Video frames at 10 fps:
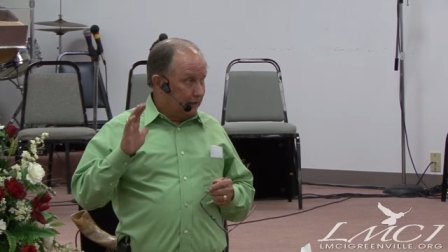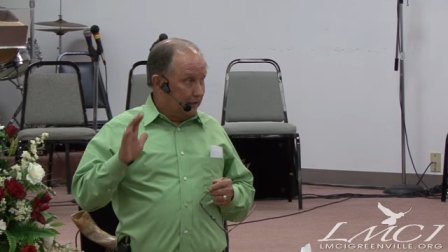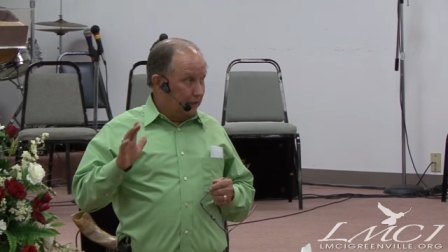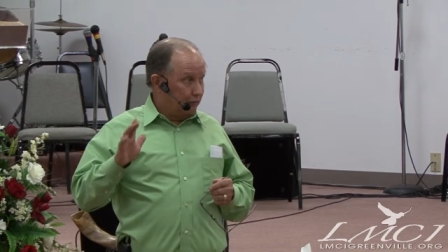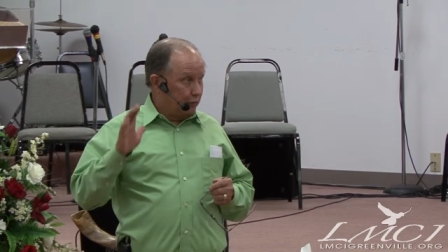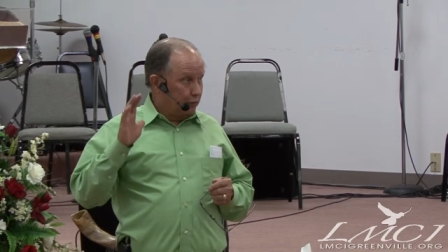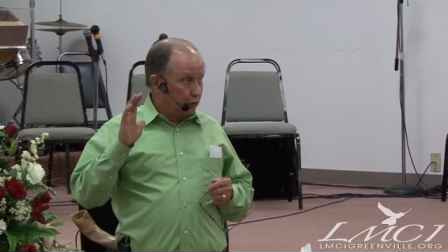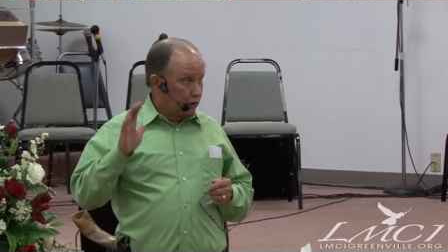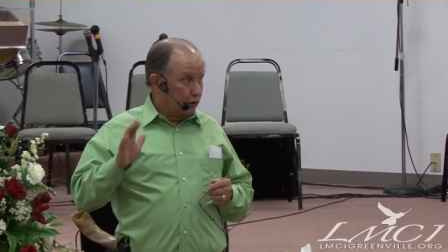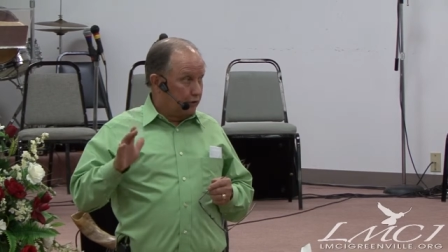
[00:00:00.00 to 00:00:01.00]
Every
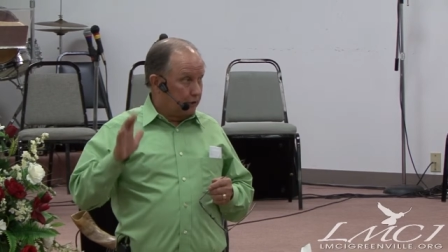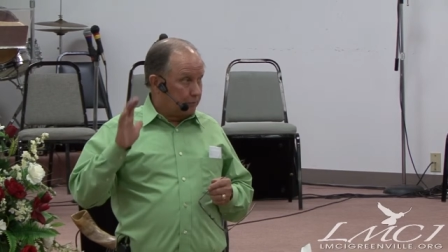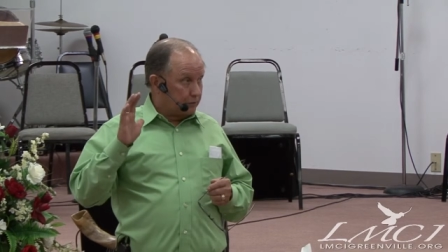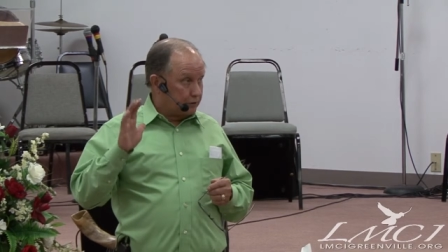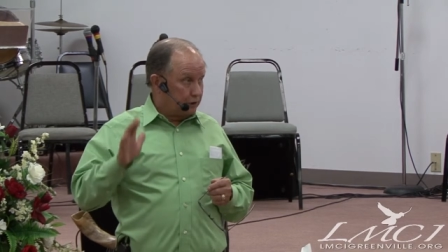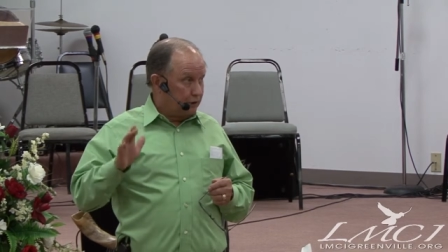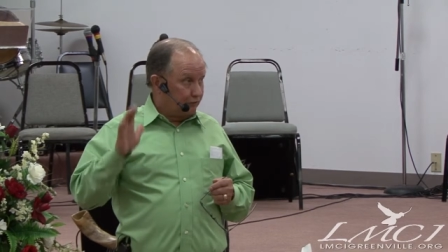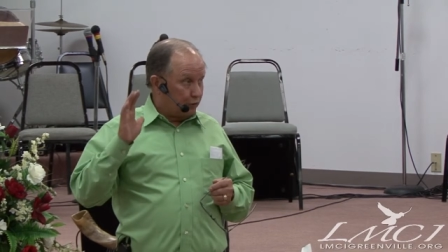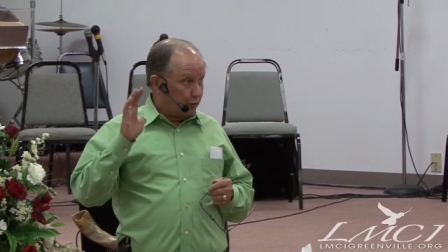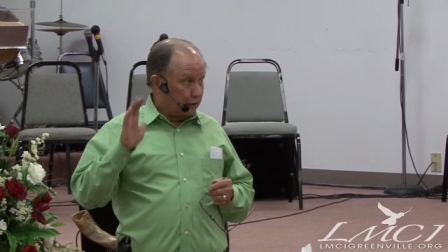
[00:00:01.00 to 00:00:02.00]
word that proceedeth
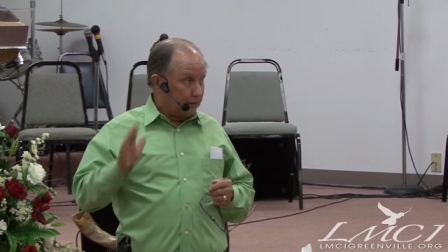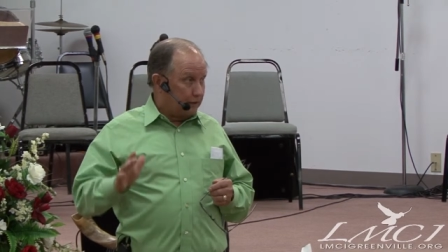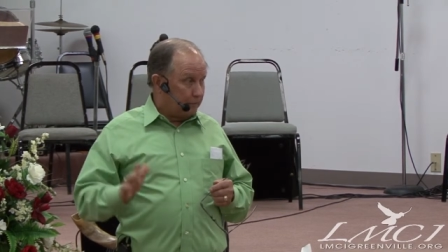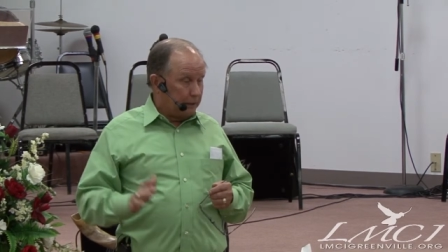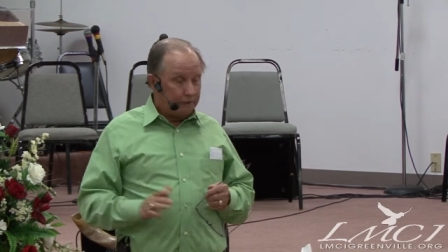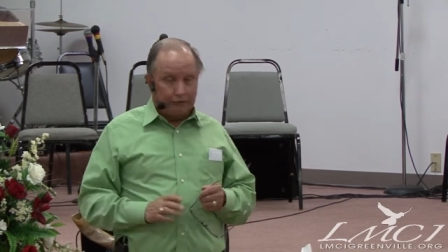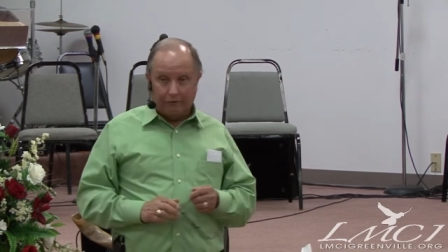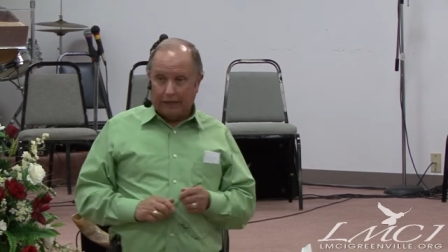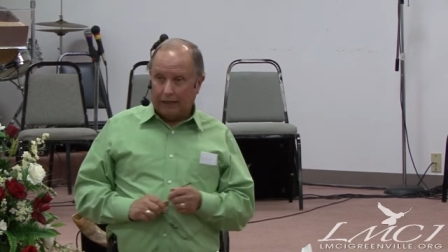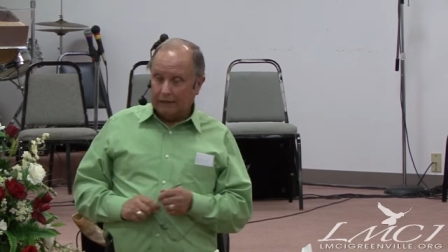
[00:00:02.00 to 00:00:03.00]
forth out of the mouth of
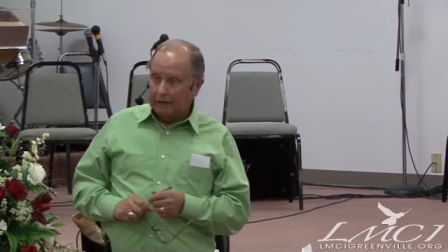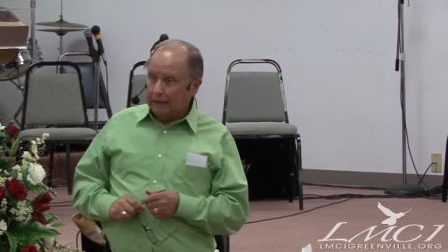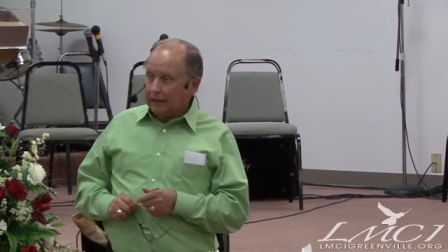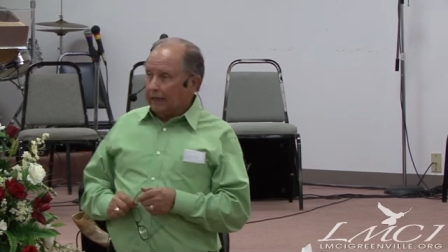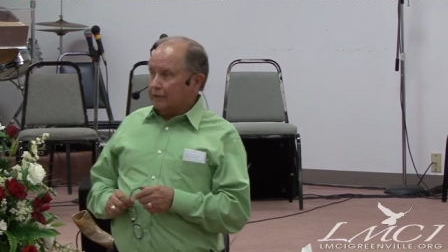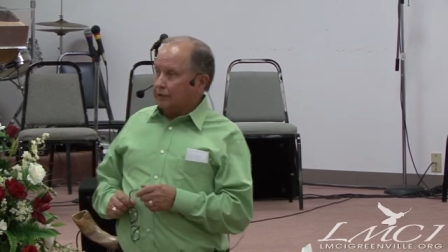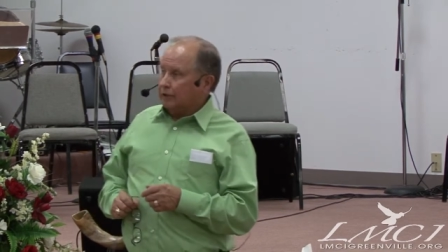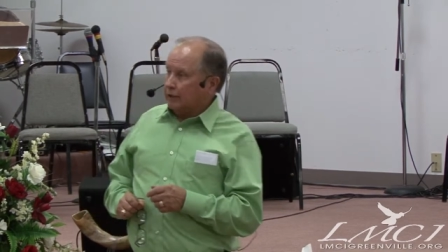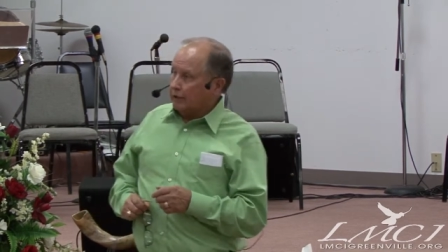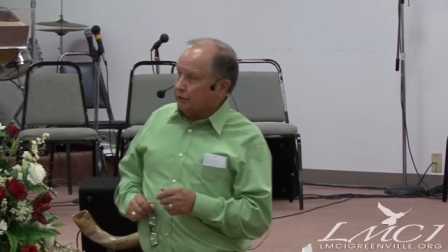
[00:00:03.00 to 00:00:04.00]
God. I do
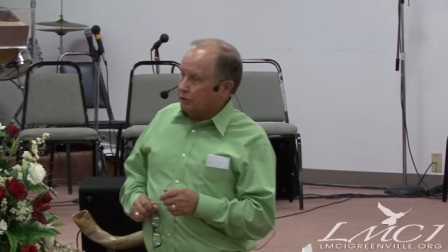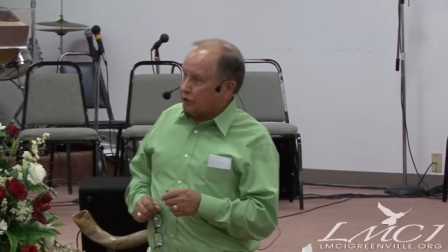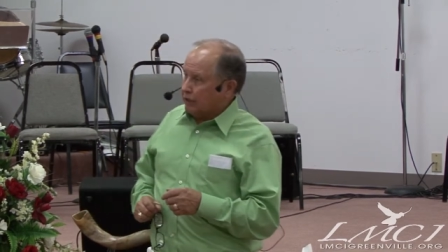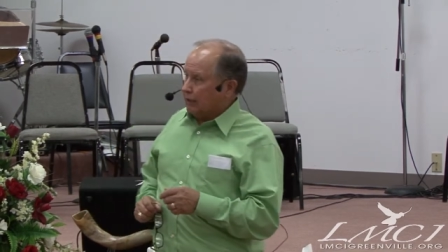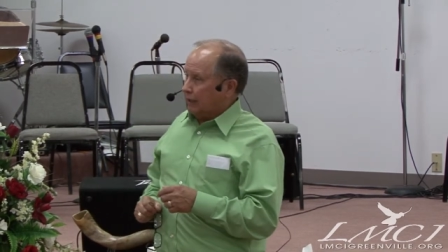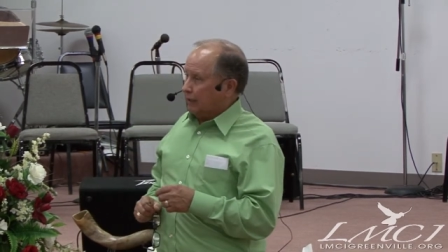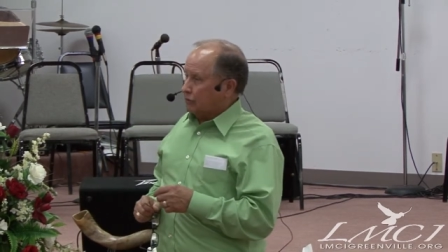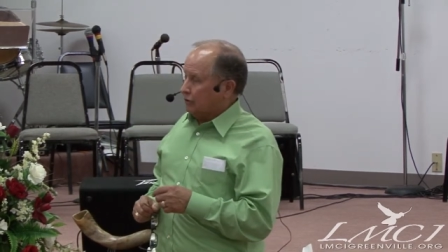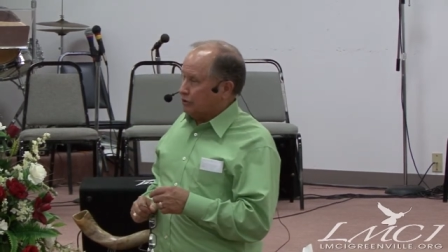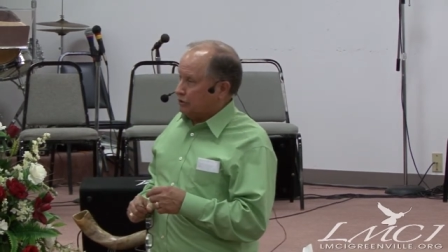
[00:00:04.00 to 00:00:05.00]
not understand how
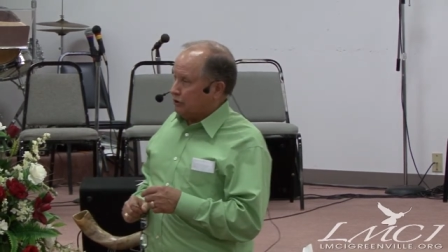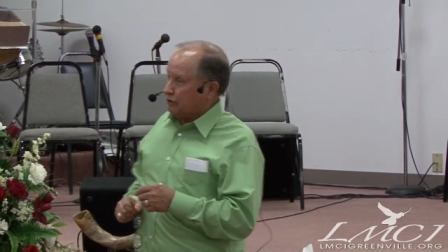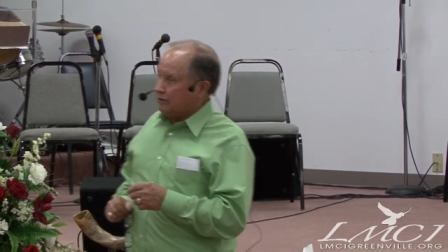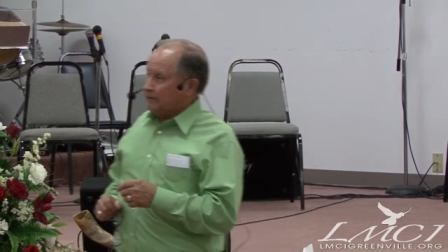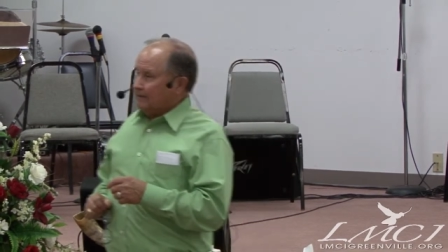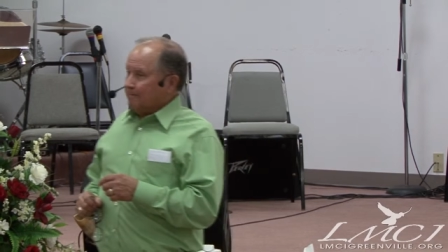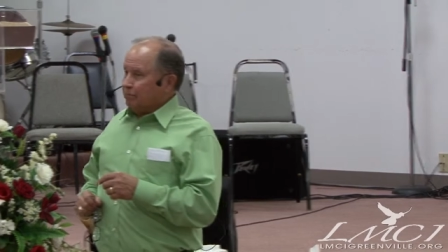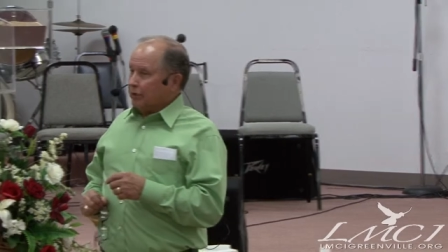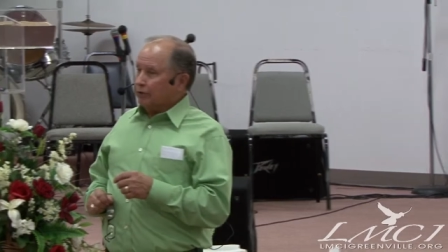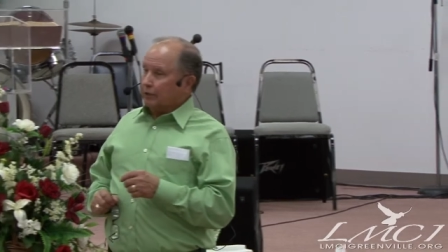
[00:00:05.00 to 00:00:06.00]
Christians
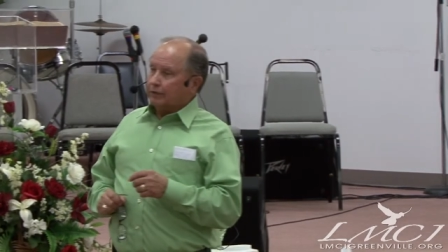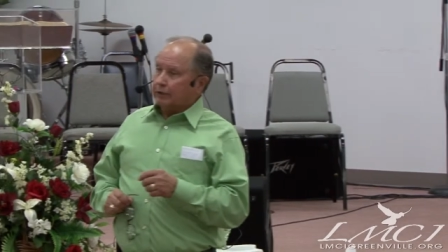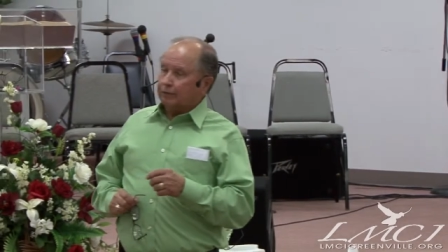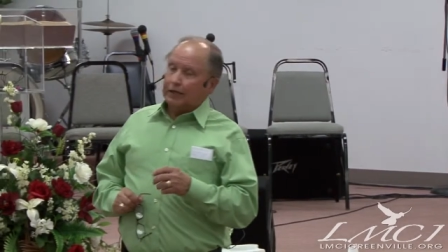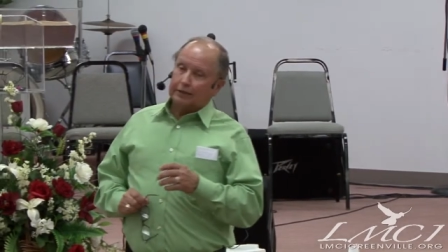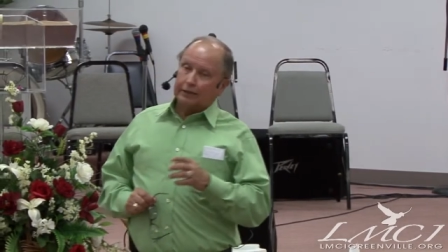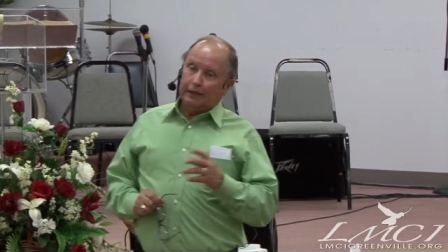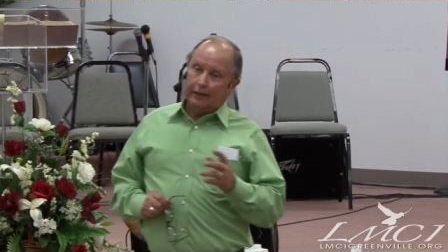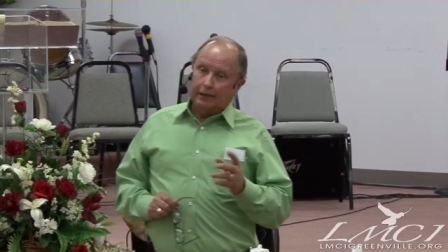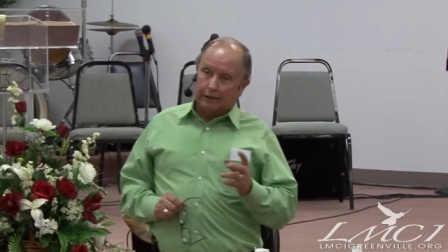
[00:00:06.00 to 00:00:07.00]
know that they've got to
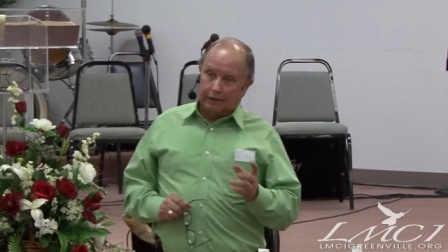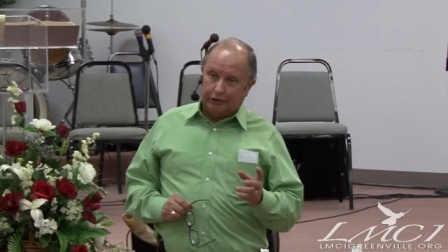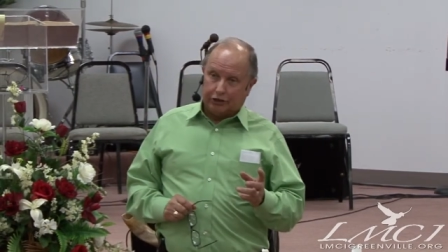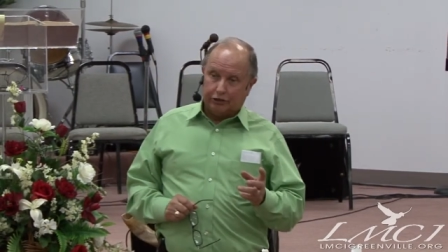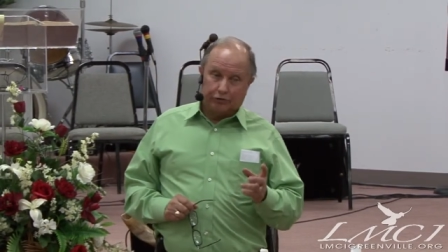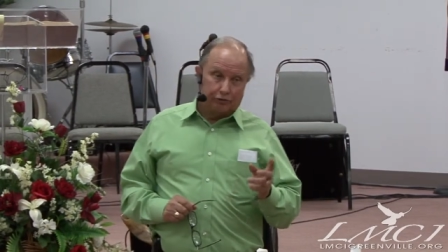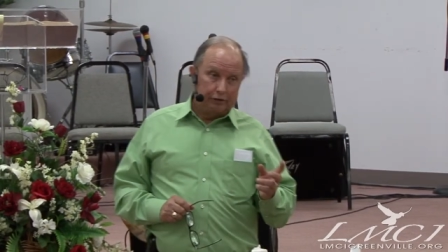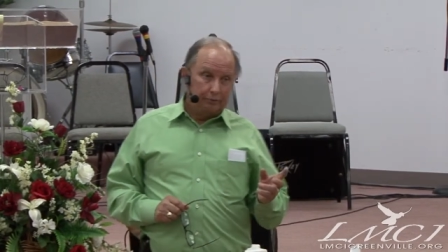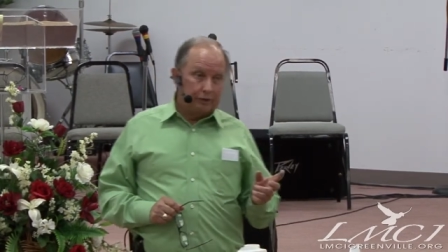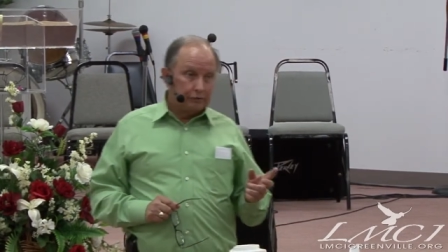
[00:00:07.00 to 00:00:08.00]
eat at least two or
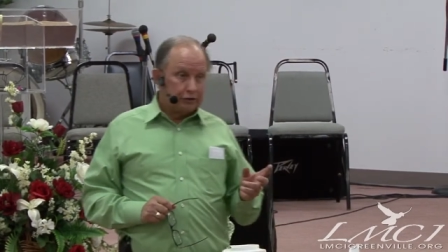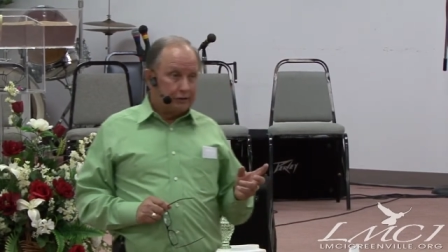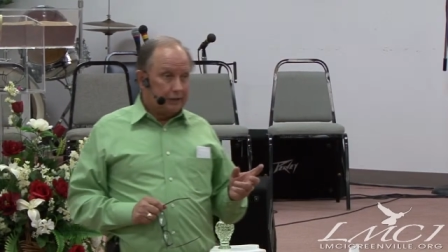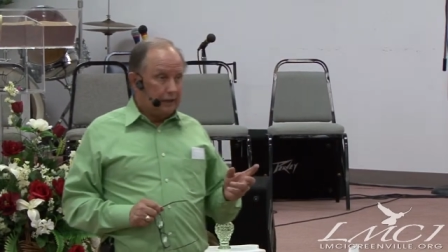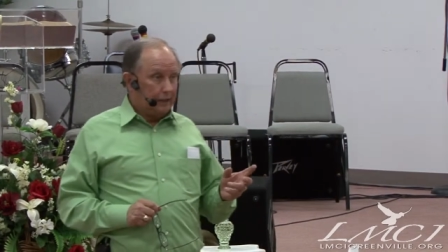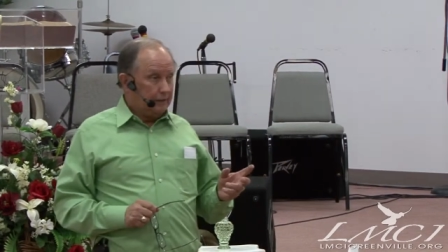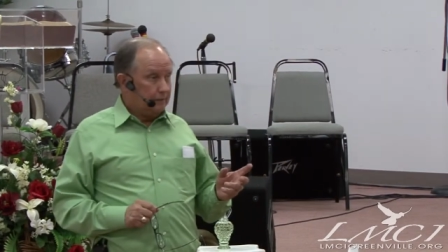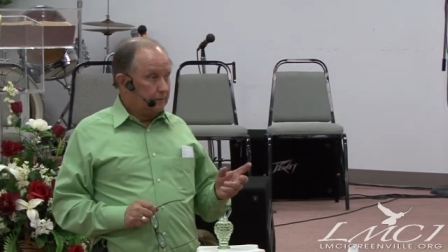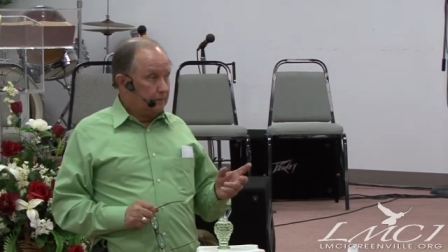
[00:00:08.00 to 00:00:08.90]
three meals a day,